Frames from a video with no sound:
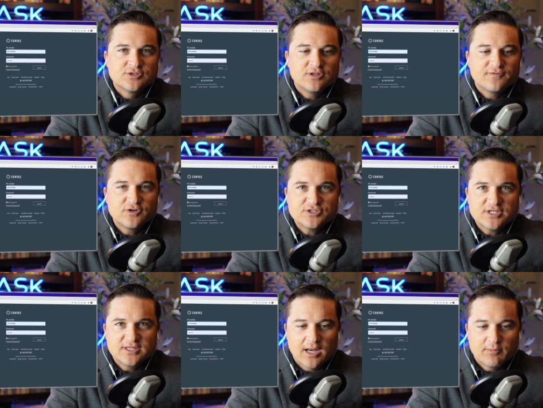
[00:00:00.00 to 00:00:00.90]
So the first
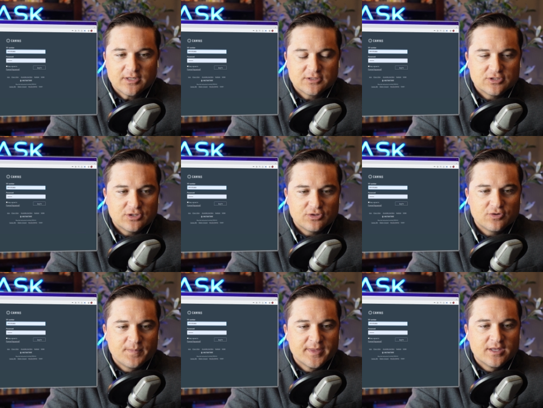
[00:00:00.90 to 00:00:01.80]
thing that I'm going to
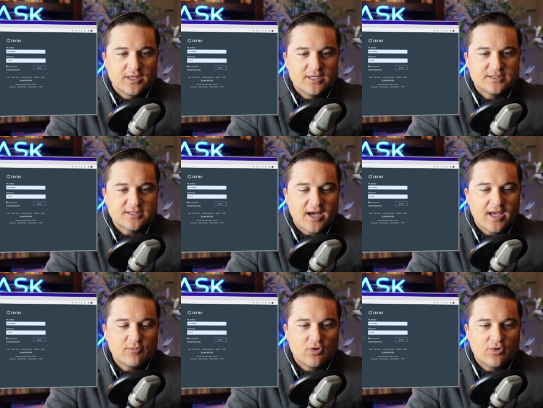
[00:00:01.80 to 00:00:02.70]
do is
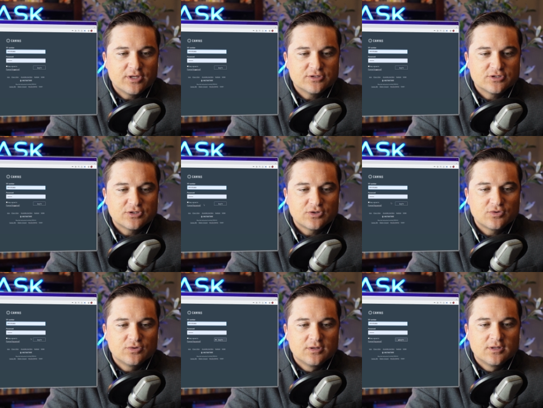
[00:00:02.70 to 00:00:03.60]
I'm going
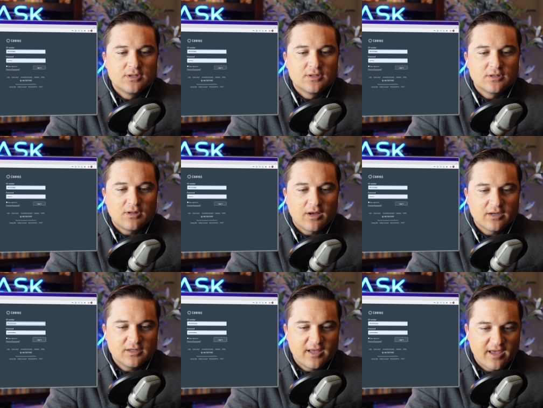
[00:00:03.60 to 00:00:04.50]
to
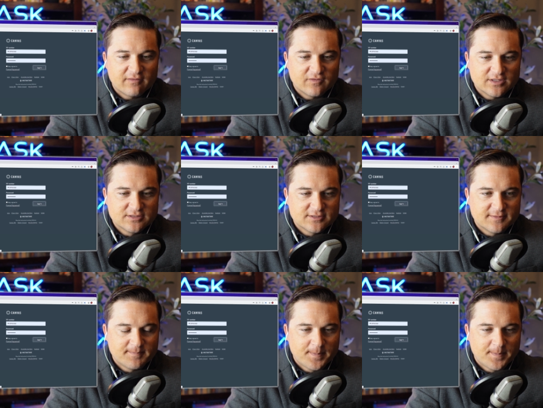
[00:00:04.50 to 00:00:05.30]
log into Canvas,